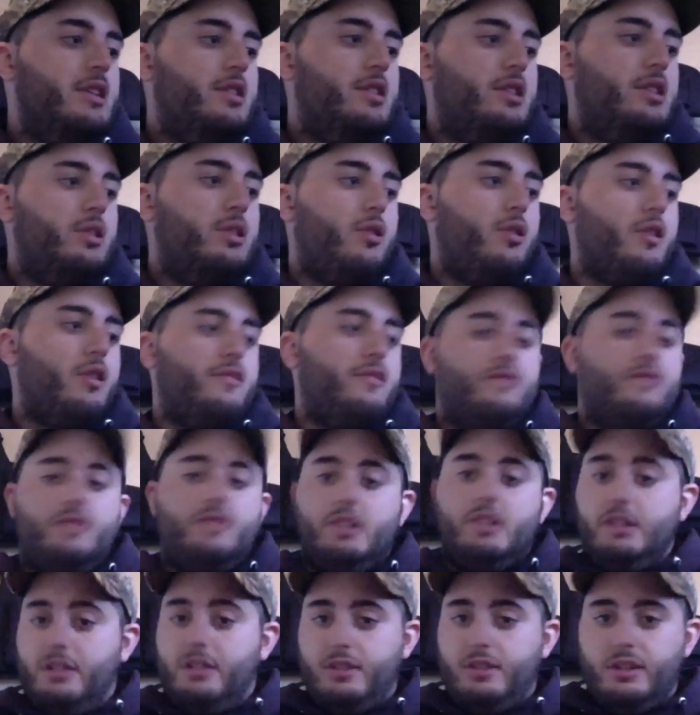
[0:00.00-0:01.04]
Or if
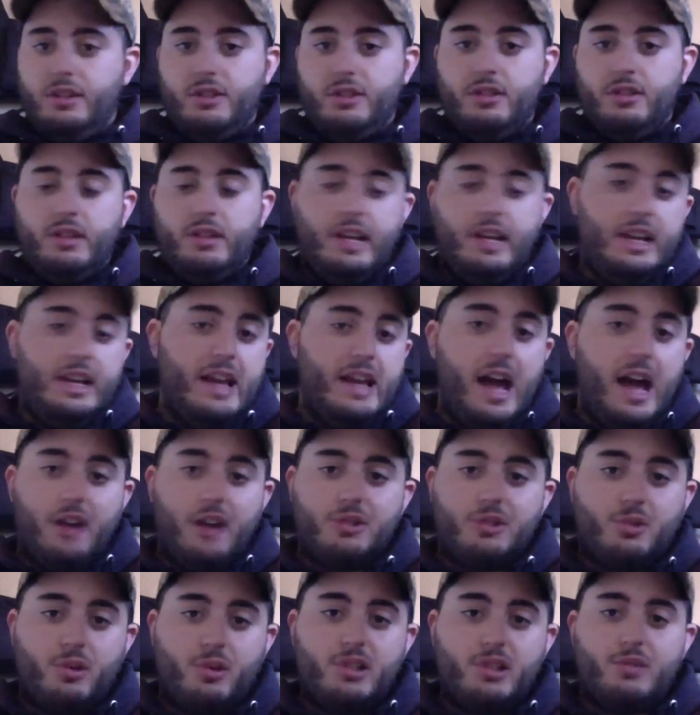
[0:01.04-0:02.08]
you eat
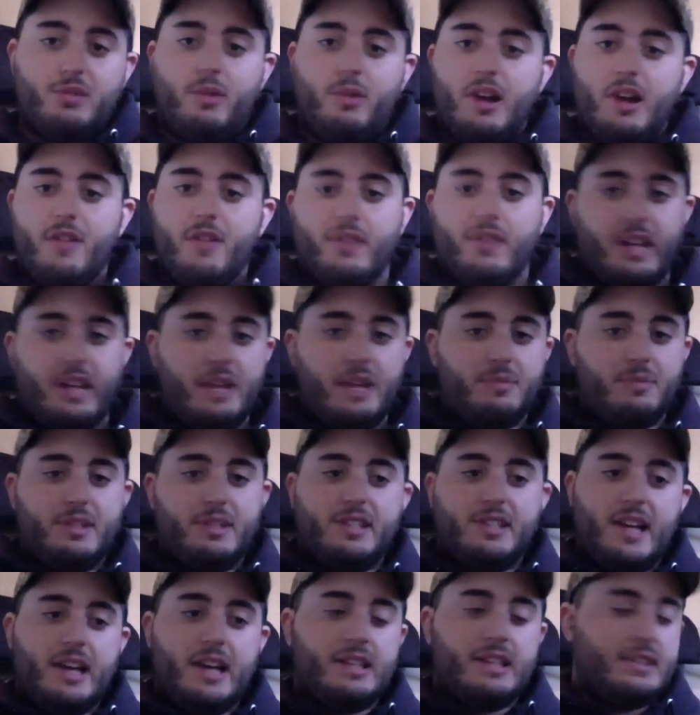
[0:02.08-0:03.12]
Altoids or whatever, keep the
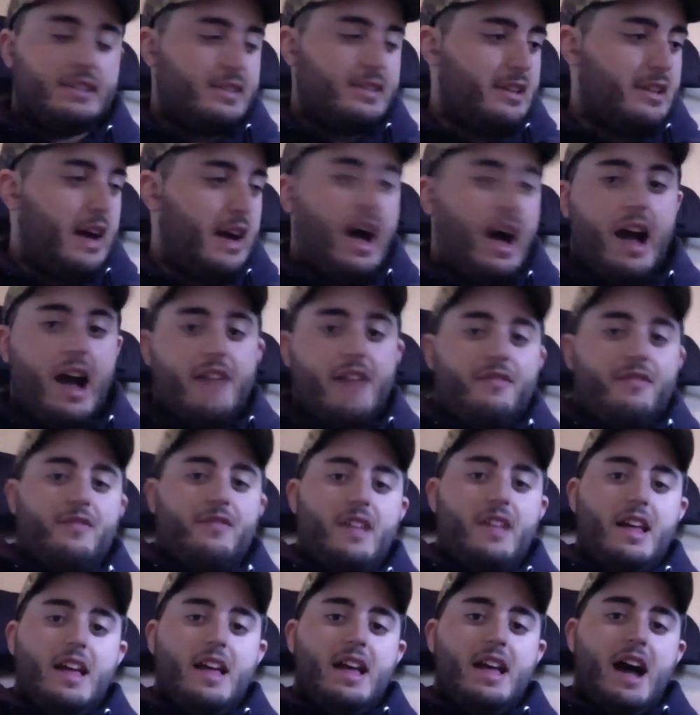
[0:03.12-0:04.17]
tins. I've
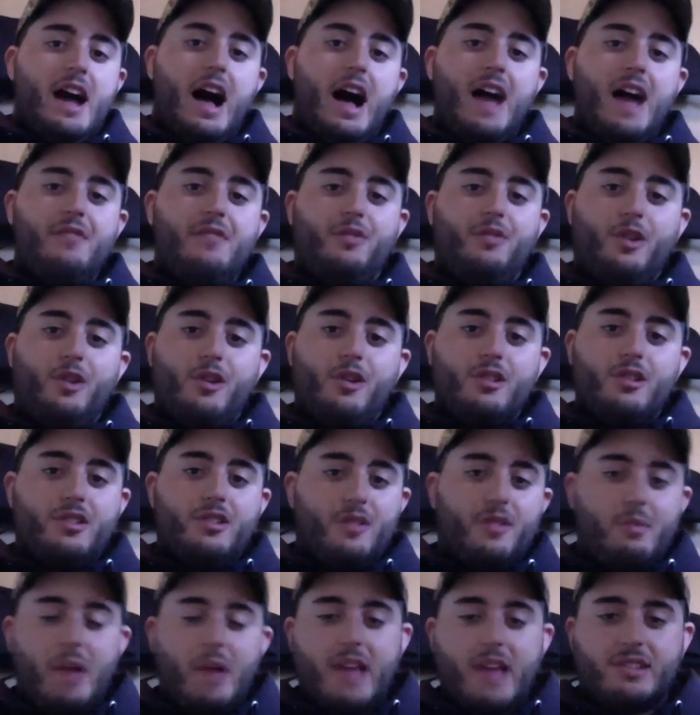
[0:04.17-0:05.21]
learned
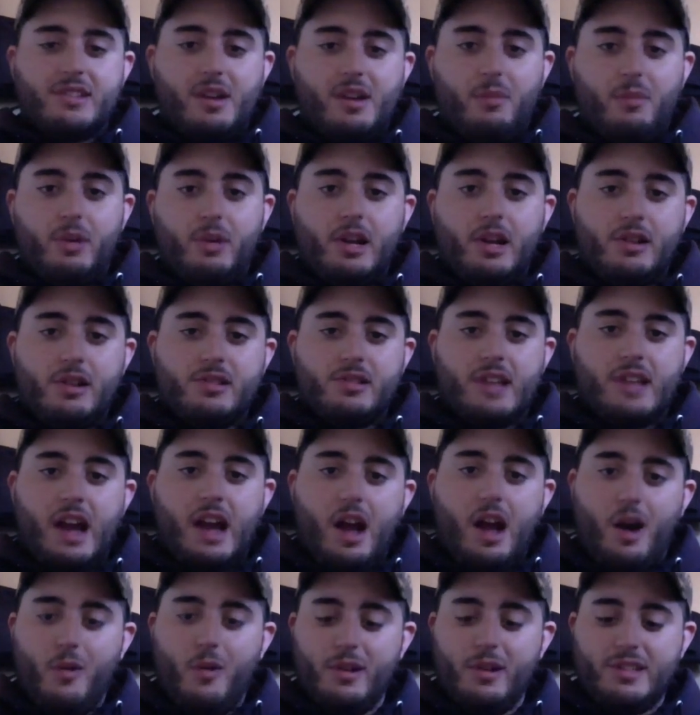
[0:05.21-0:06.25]
over the past couple of years that I
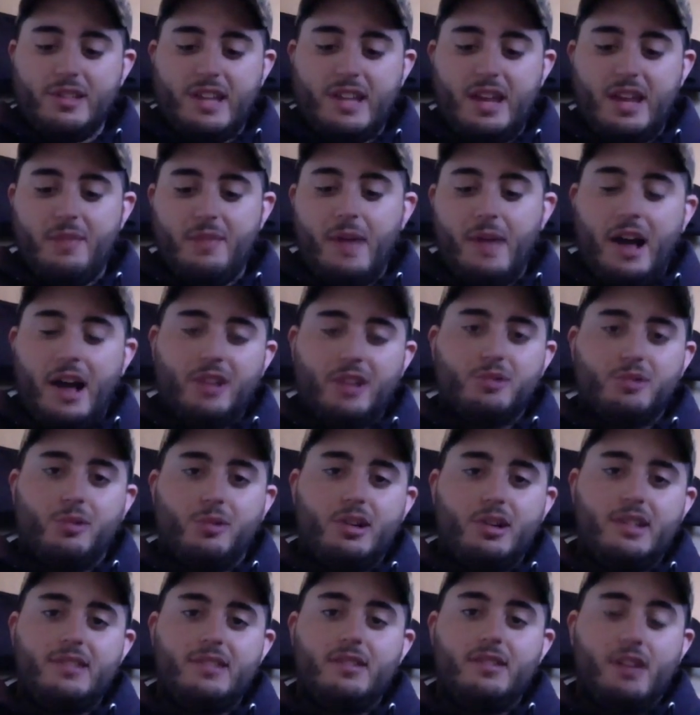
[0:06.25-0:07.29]
always keep
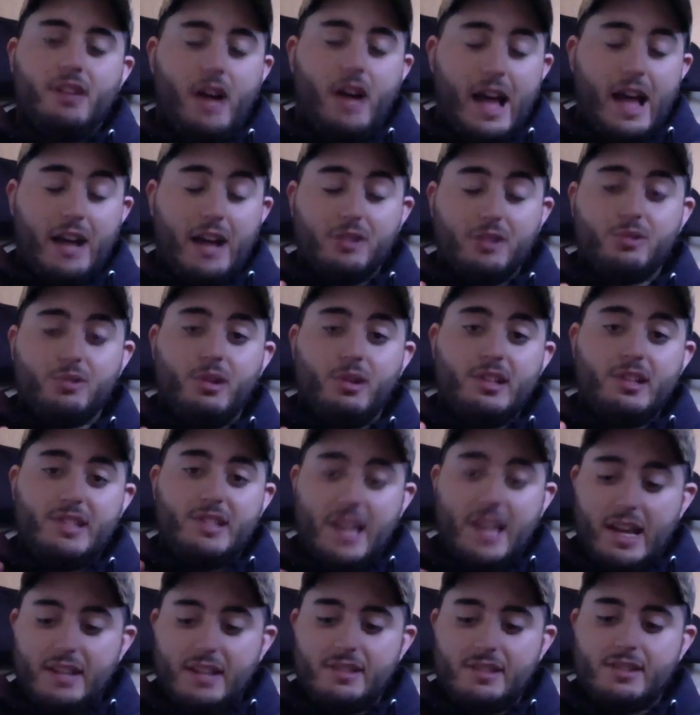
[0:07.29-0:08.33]
Altoid
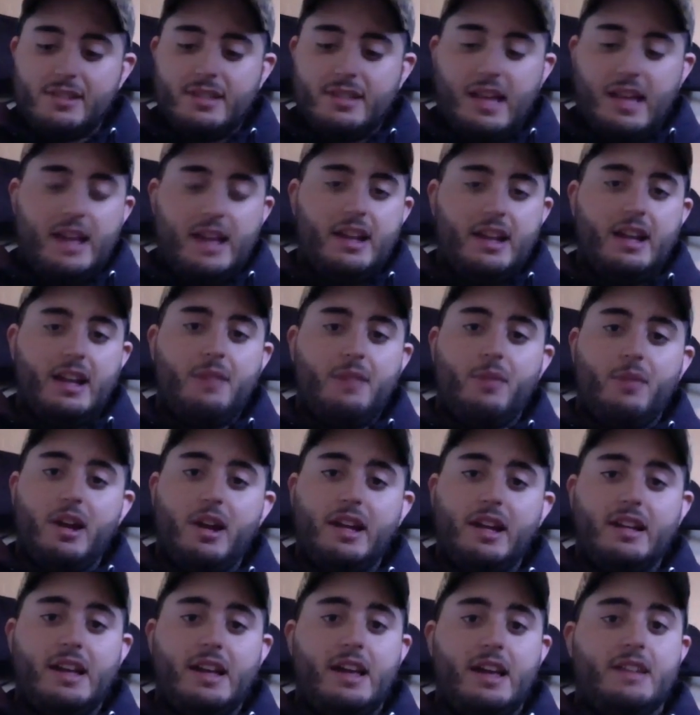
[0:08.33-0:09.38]
tins that
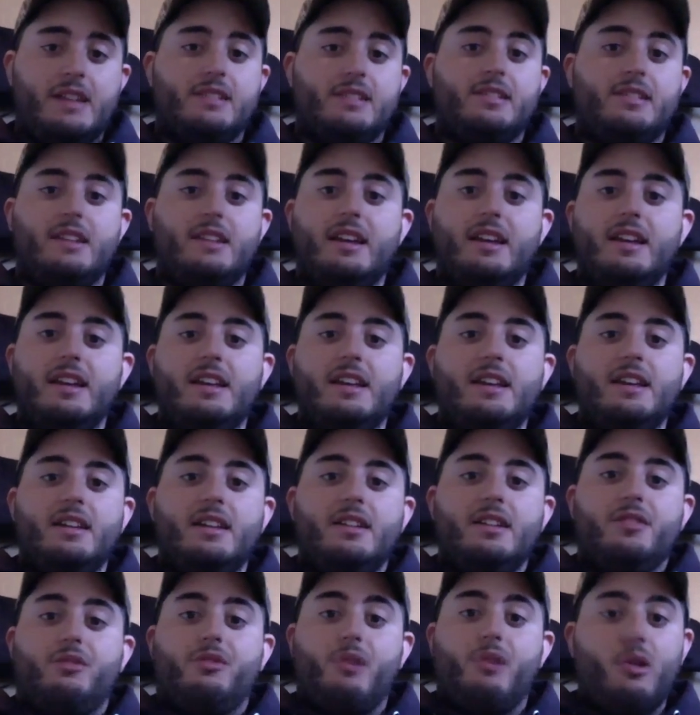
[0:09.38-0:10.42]
anybody has
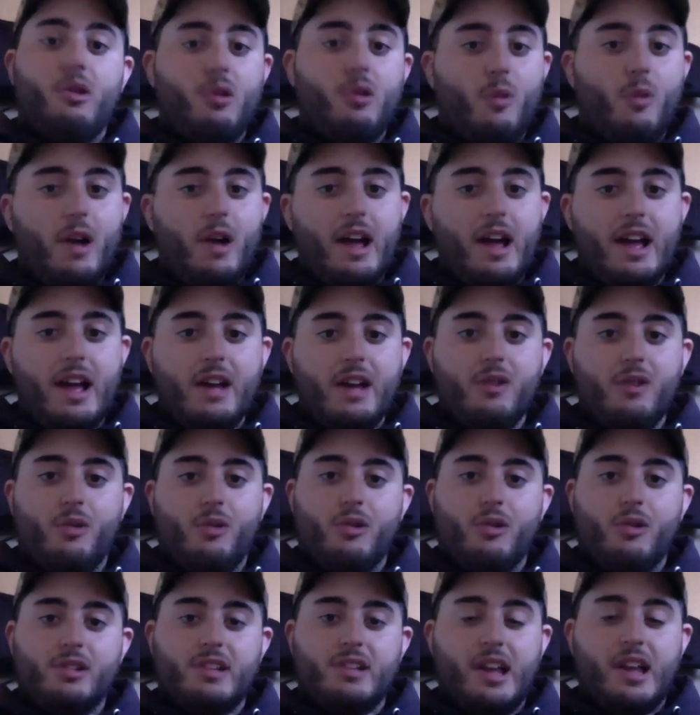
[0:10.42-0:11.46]
thrown away
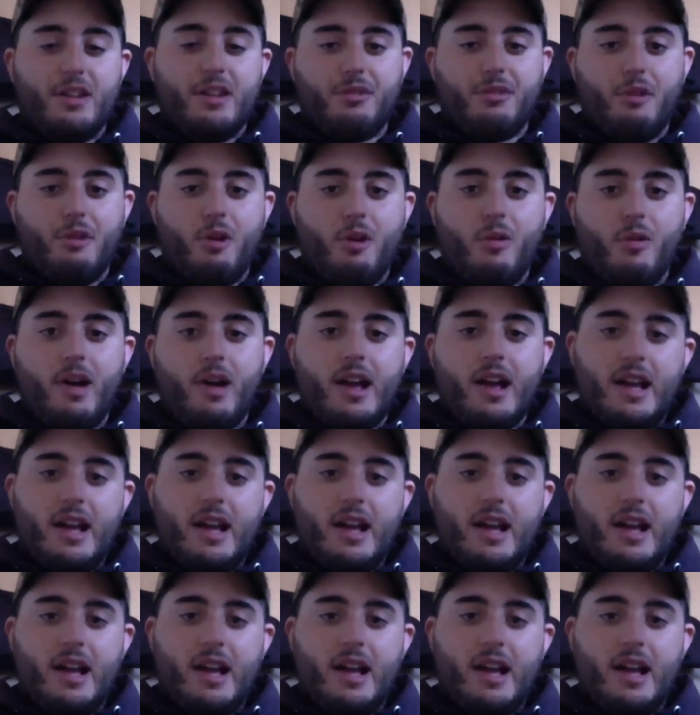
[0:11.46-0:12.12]
or is gonna throw away.